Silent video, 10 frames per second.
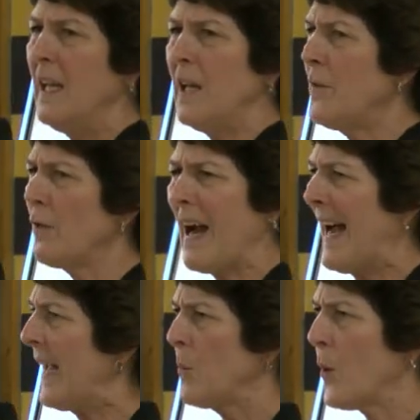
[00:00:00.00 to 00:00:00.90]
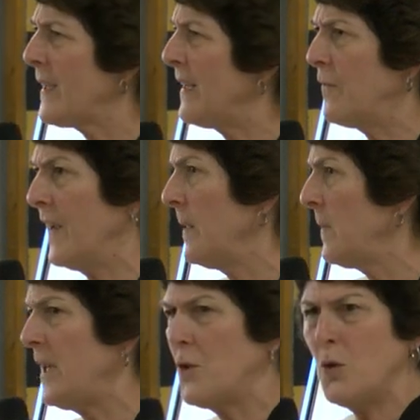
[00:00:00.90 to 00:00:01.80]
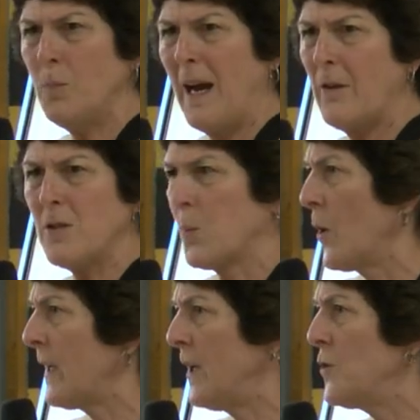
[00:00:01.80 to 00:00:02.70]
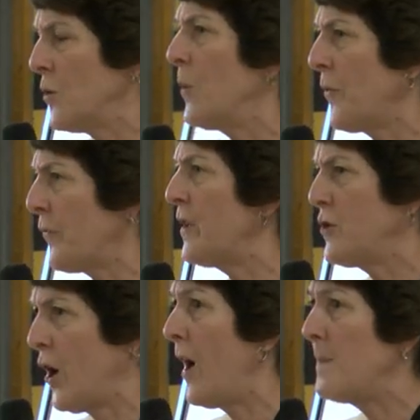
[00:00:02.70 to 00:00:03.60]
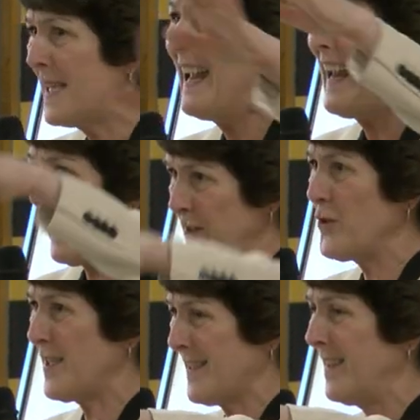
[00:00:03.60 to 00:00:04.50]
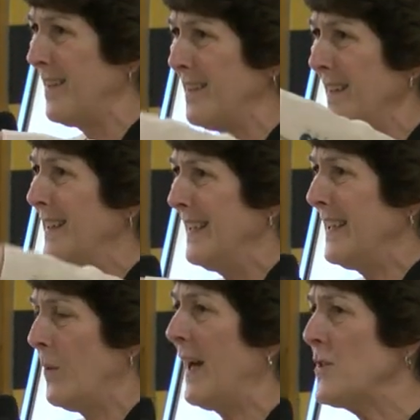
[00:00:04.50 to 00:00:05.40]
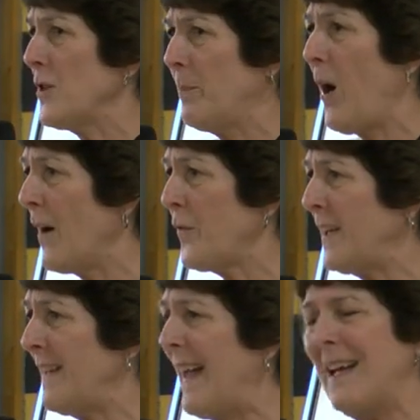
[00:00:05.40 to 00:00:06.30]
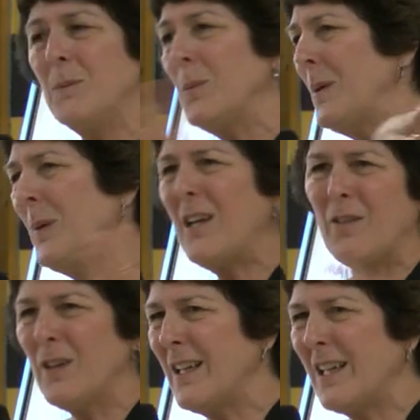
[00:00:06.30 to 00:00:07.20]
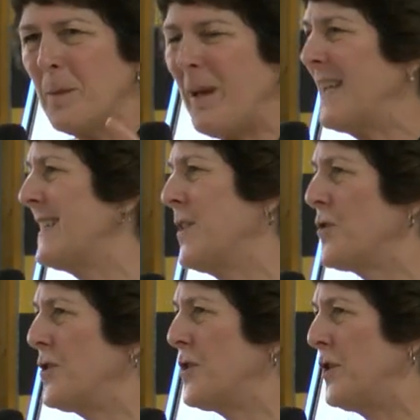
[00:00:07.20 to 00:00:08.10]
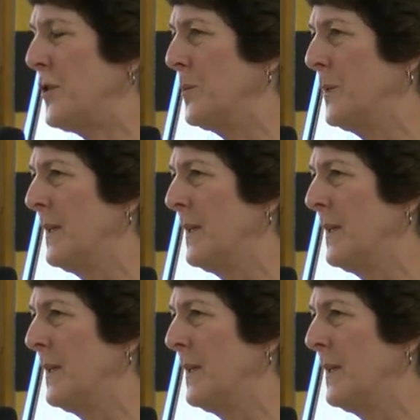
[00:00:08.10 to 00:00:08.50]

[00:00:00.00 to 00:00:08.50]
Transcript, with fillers: If you're a hardworking family, two parents working two or three jobs, and you're still you know, under the poverty line, well, we're not really gonna pay attention to you.